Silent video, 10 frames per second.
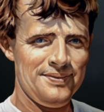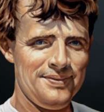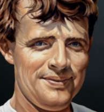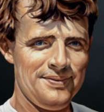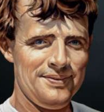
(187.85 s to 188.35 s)

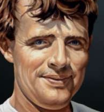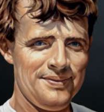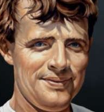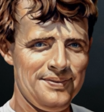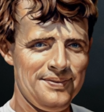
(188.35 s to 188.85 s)

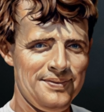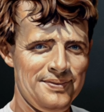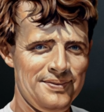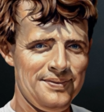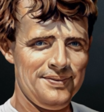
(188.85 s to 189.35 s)

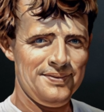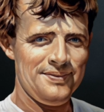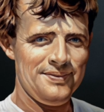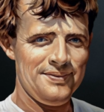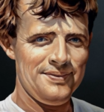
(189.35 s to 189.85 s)

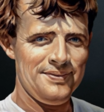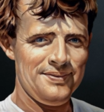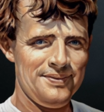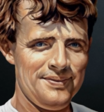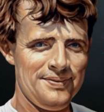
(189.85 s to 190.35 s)

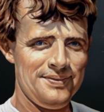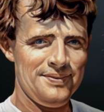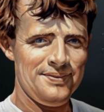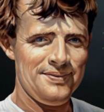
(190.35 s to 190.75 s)
(no one is talking)